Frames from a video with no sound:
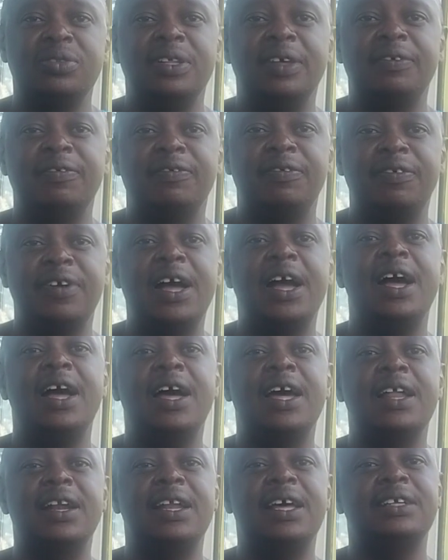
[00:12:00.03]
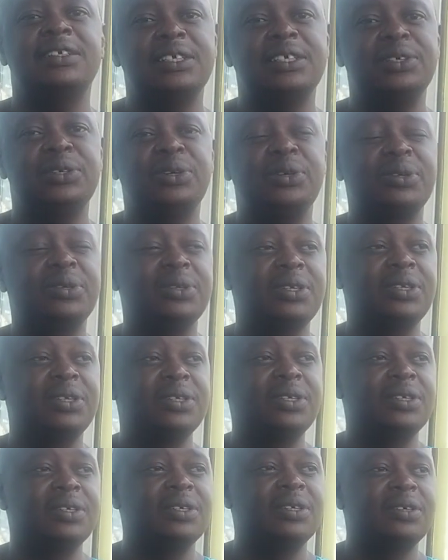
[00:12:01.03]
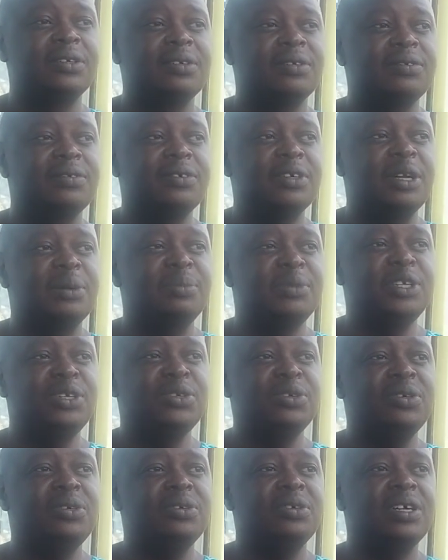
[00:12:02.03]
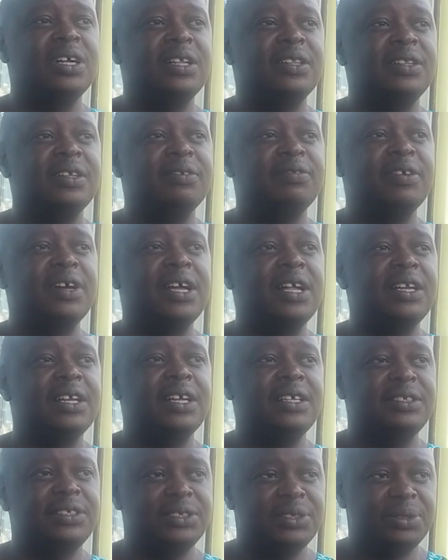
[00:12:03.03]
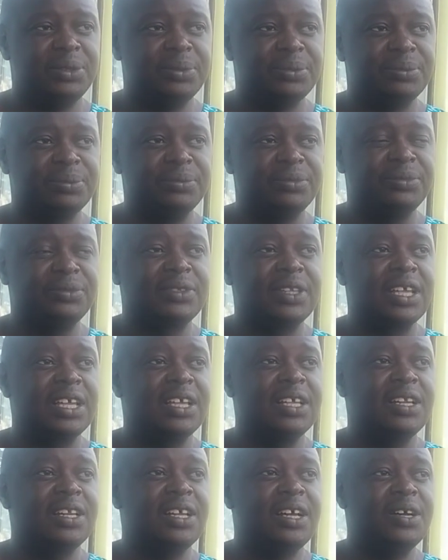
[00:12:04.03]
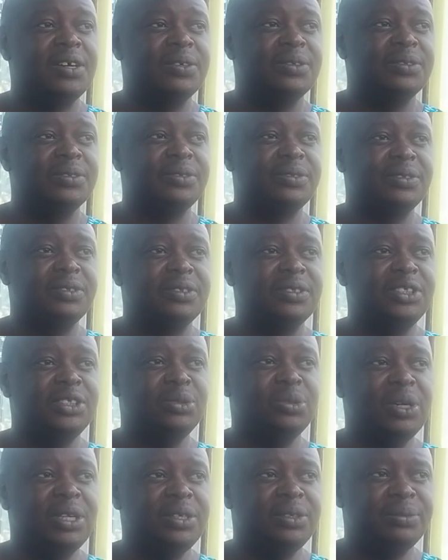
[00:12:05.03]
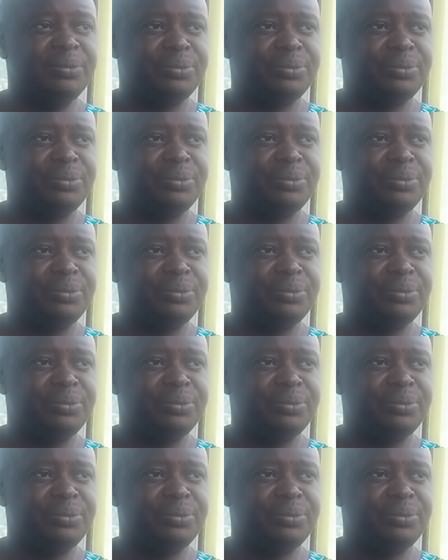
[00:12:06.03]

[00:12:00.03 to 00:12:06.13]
the far lateral. Foramino and the far lateral. Now this one